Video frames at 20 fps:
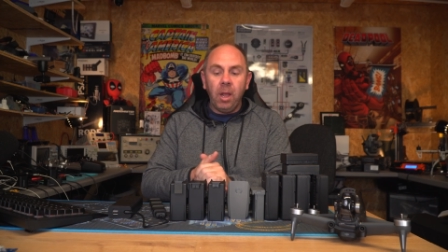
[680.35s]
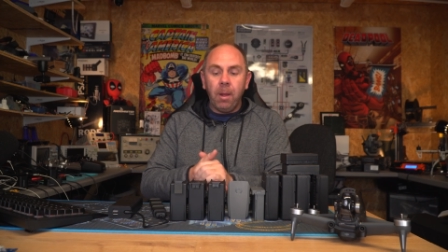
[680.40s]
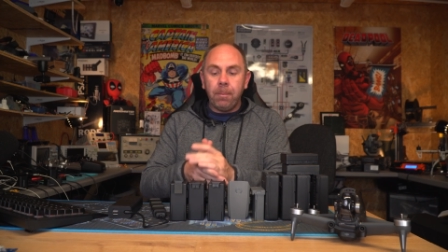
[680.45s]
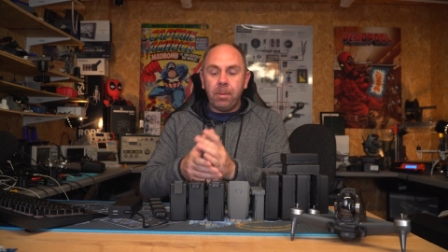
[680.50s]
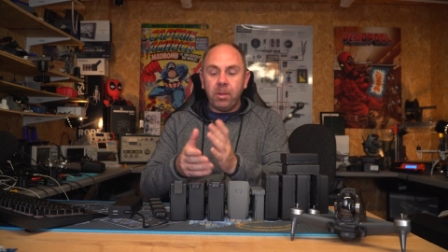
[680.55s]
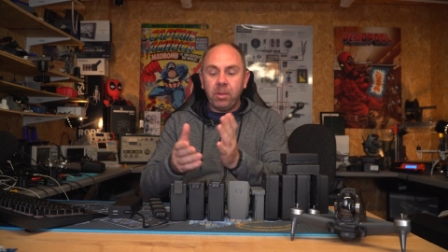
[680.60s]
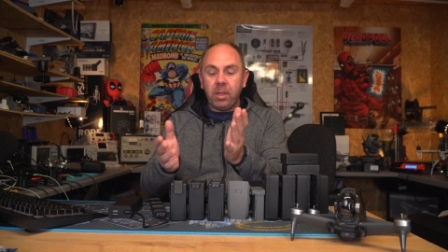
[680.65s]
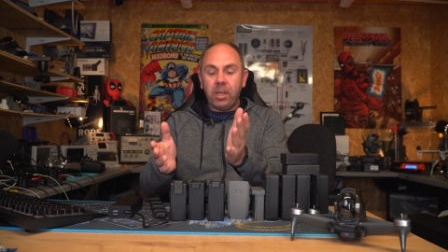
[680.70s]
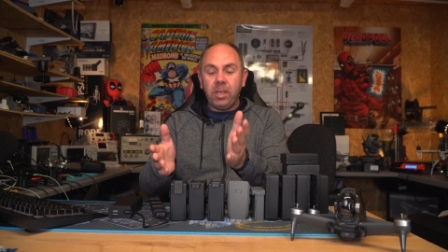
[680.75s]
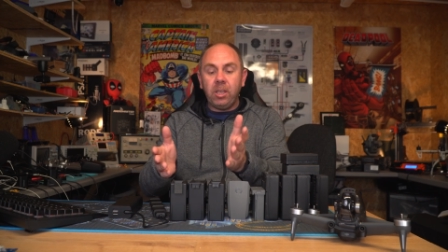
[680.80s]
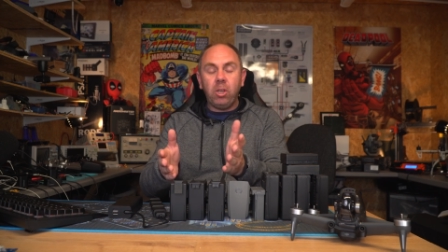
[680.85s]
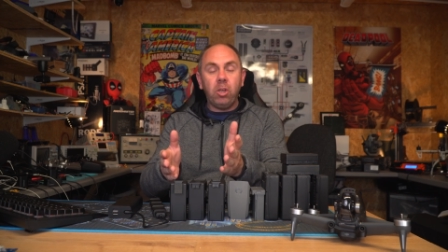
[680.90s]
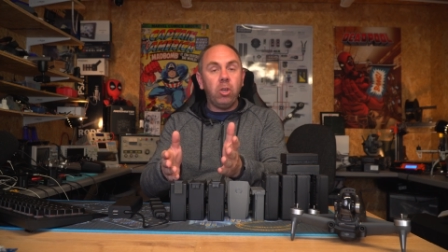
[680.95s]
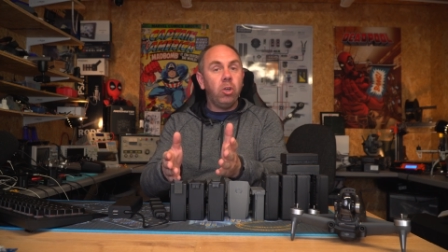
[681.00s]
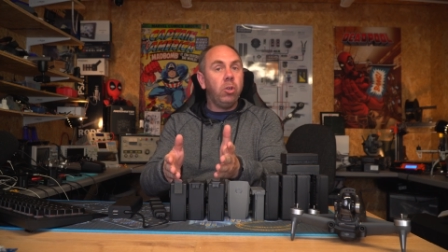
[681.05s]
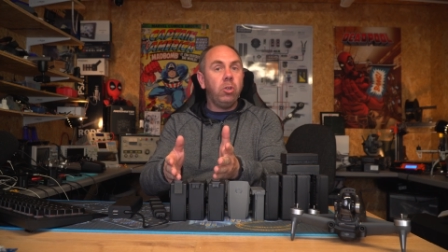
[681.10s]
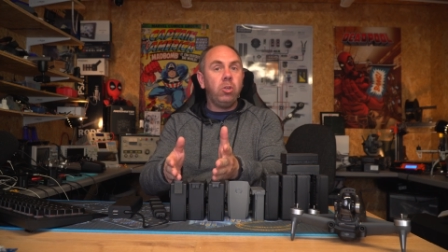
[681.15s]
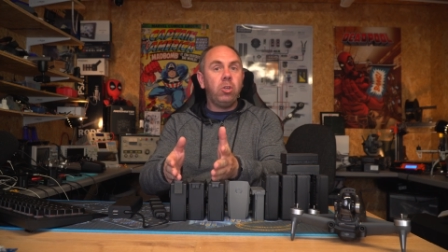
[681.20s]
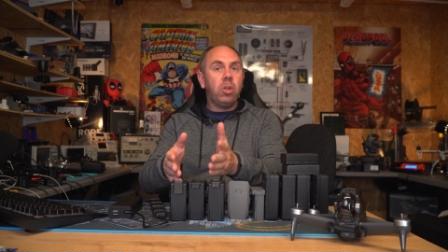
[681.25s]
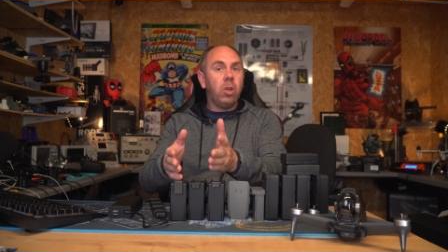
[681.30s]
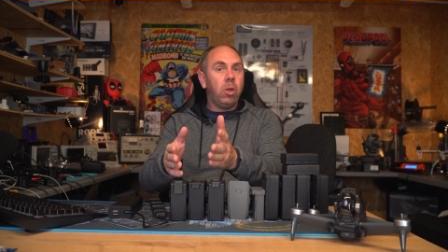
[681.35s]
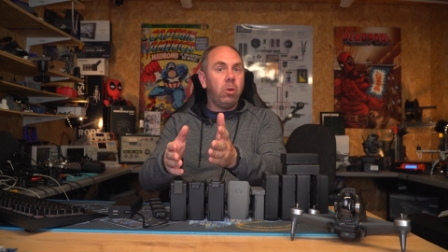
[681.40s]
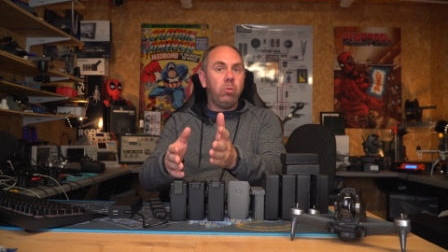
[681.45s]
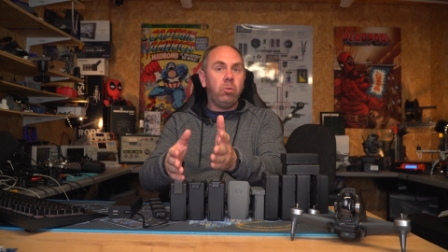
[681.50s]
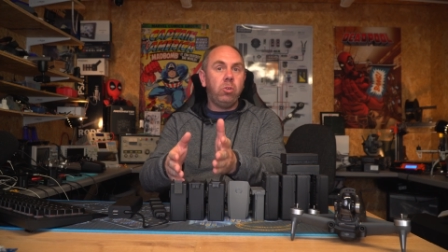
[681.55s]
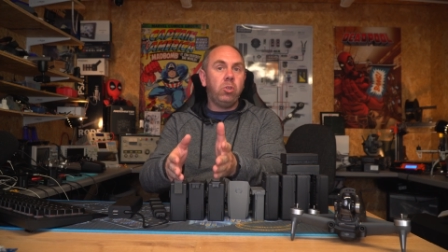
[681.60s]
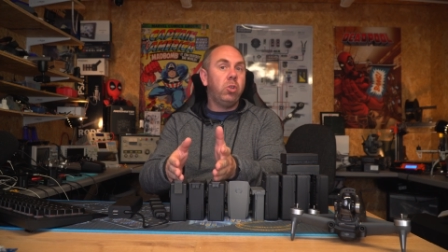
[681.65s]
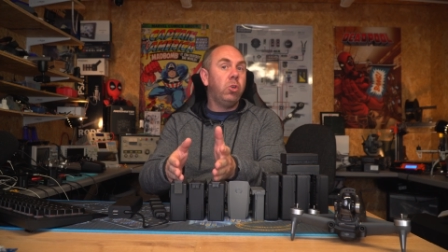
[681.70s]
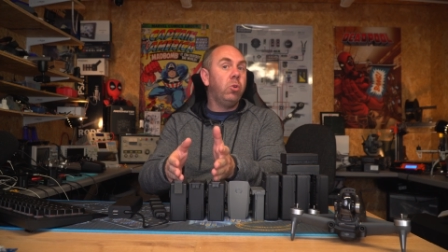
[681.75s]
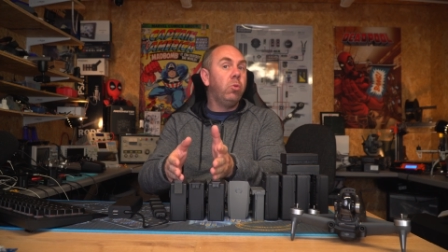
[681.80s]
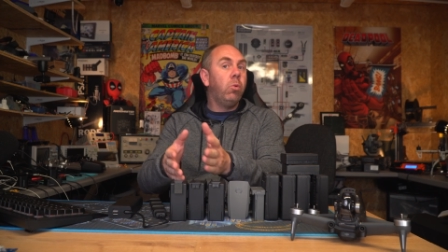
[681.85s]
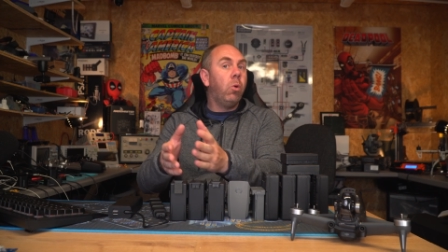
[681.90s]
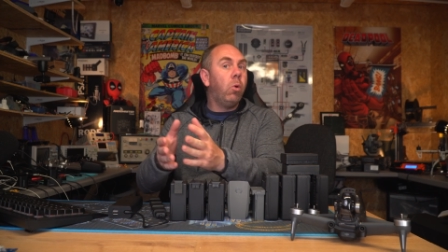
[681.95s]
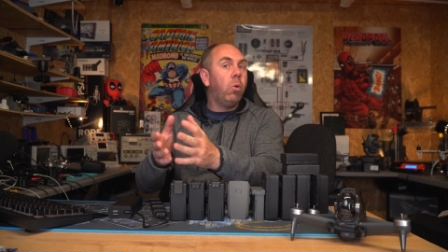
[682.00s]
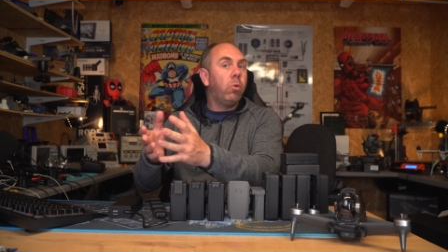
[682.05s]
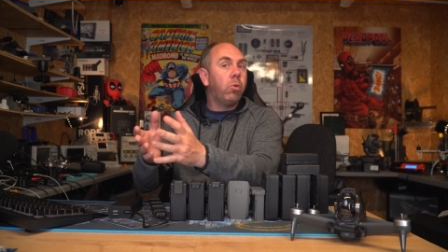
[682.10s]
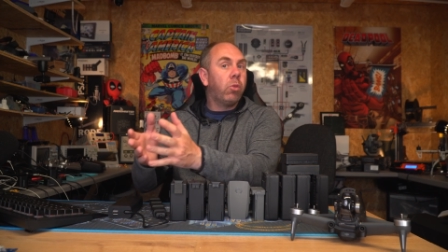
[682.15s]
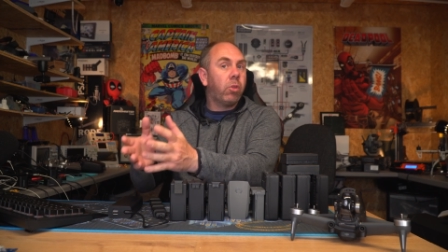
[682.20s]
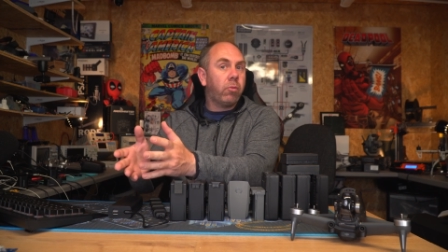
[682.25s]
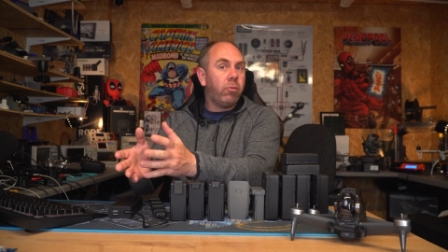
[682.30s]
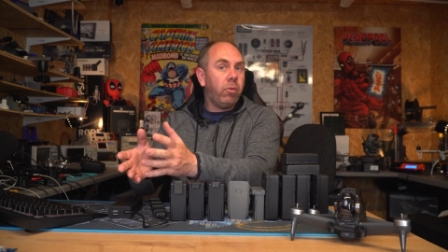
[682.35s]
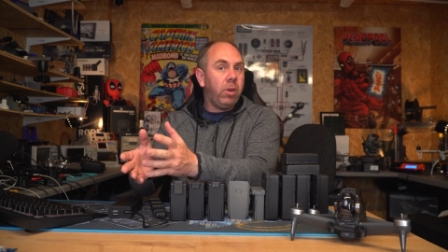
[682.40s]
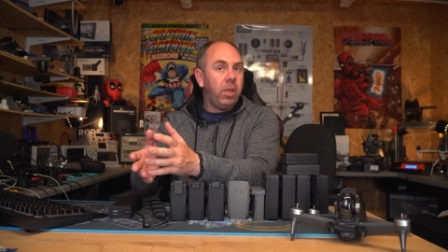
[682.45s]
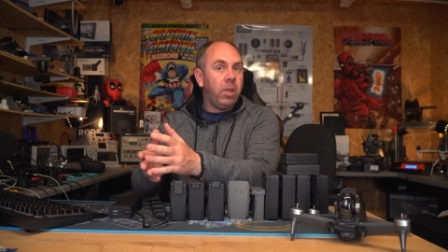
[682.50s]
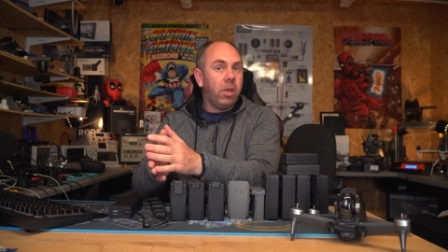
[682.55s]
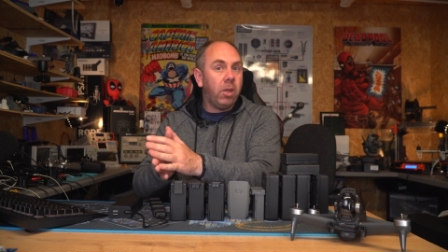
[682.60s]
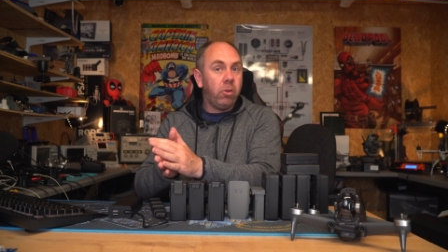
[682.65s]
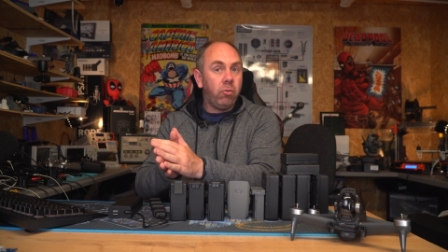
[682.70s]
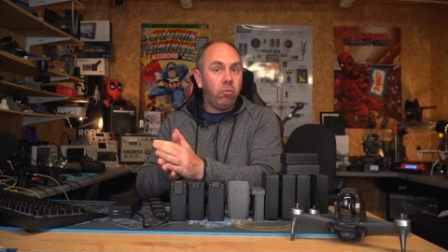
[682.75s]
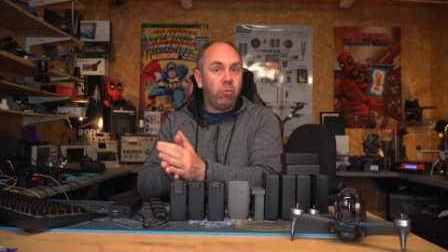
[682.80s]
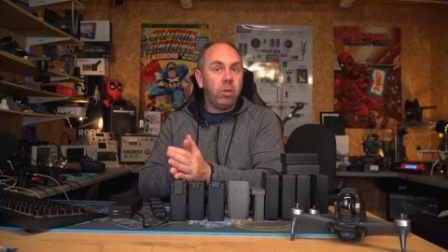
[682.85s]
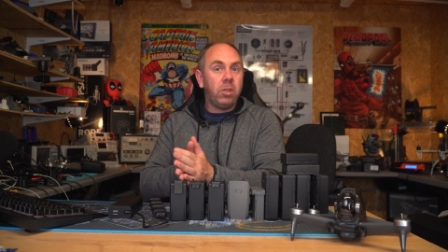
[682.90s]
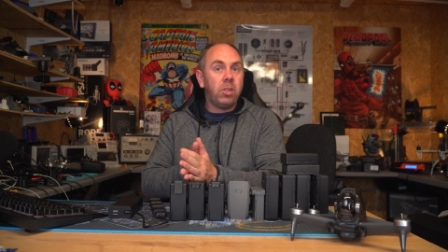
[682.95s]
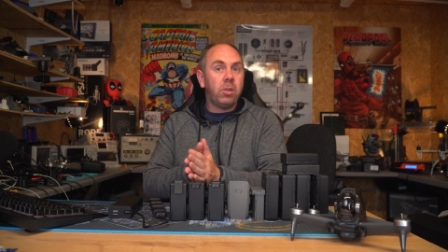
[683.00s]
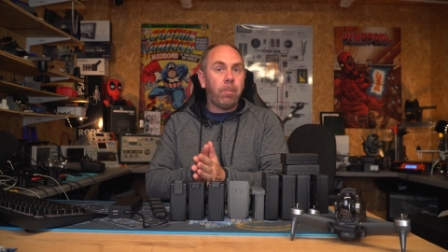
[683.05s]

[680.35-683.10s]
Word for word: but they could go two or 300